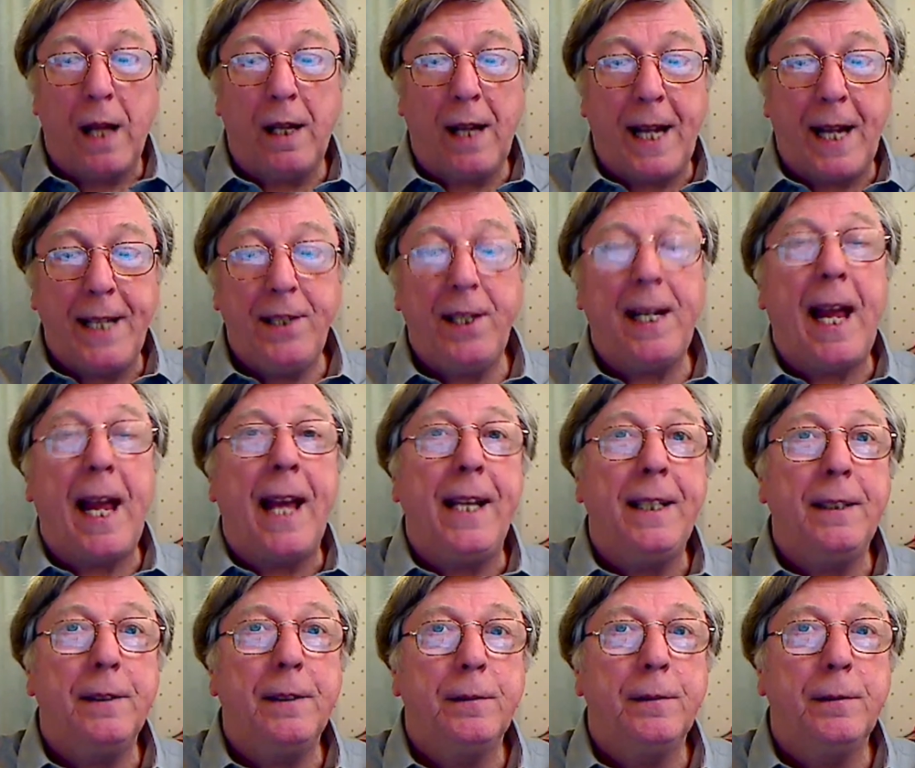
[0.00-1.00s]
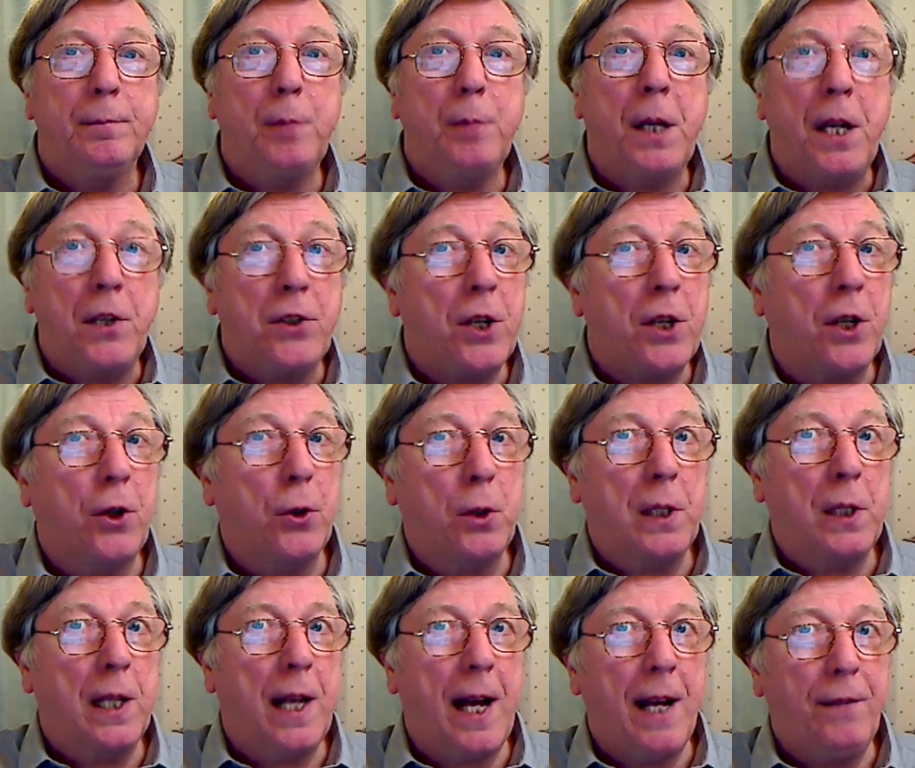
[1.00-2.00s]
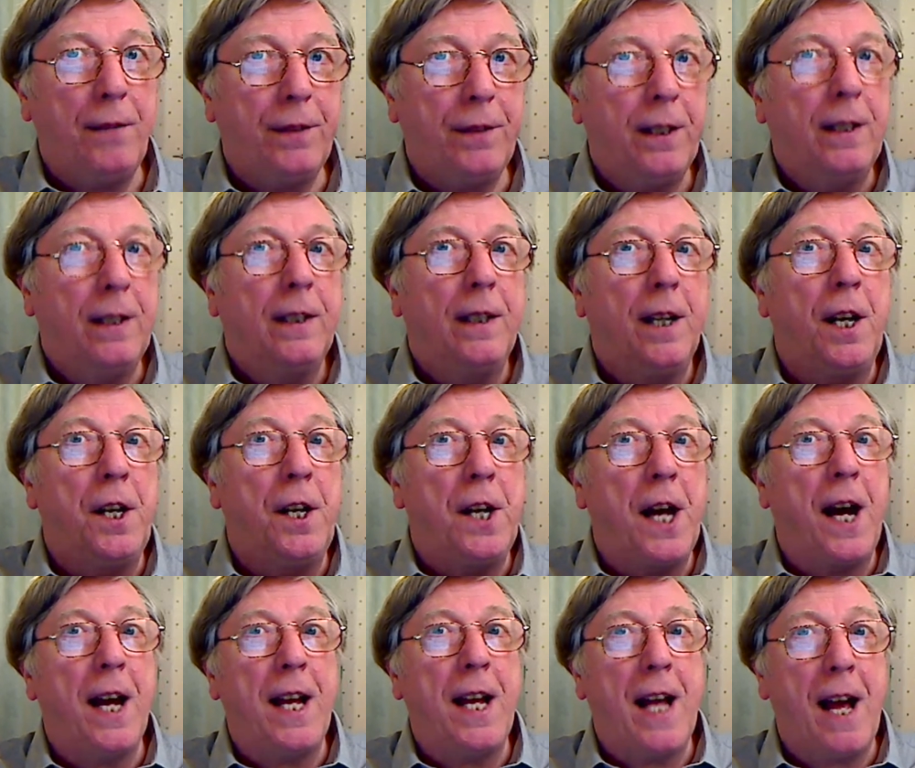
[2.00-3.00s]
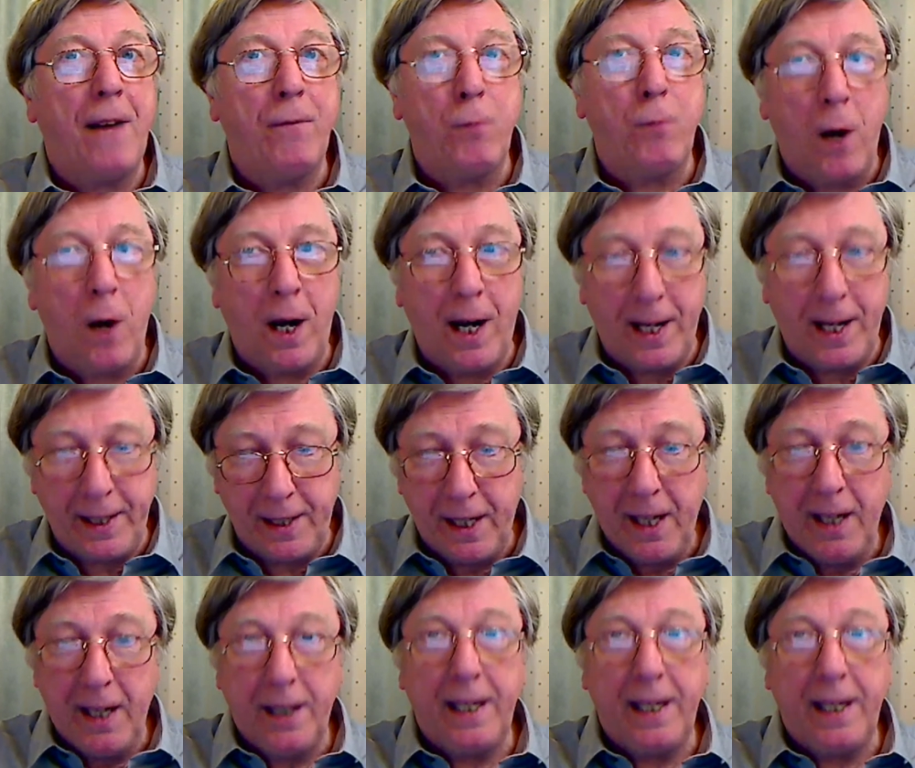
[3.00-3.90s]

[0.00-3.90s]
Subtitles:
late again, but it's a good life, and I have wine.